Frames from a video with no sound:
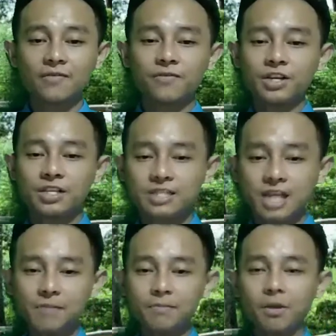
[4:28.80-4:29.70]
For
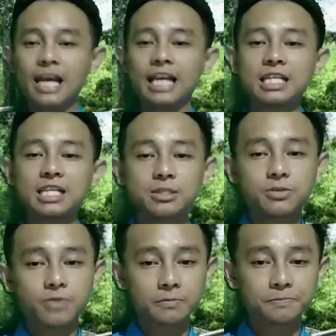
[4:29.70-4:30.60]
example, like this
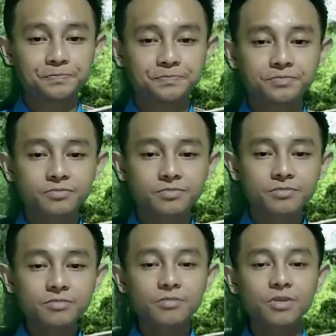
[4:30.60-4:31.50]
one.
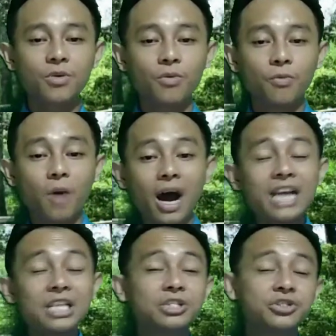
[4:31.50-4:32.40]
Why
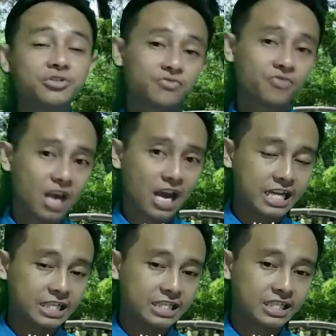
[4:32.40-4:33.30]
did you
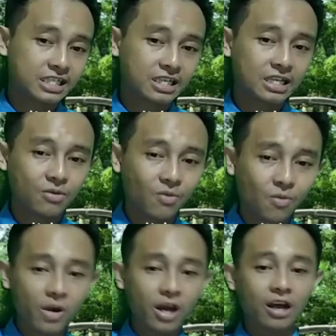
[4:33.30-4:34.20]

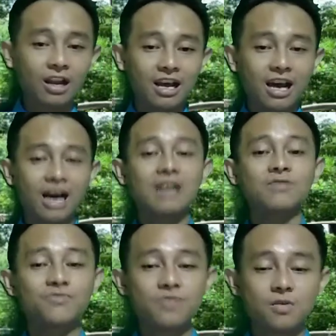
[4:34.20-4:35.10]
write? Well, I
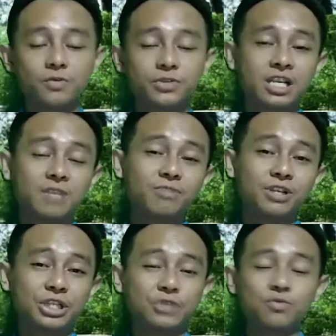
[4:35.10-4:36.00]
wrote
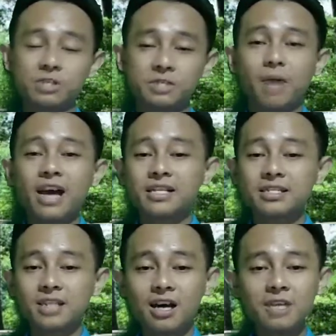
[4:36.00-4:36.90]
because it was my
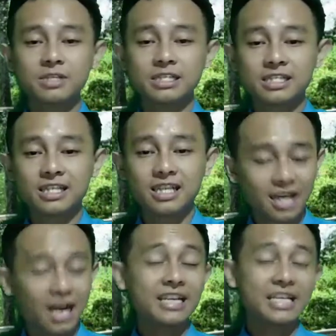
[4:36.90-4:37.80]
assignment.
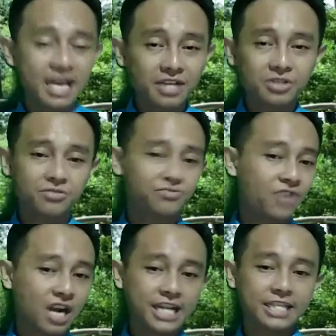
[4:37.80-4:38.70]
I had to
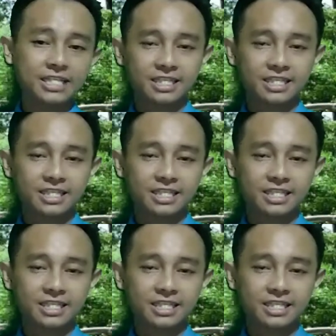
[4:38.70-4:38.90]
write.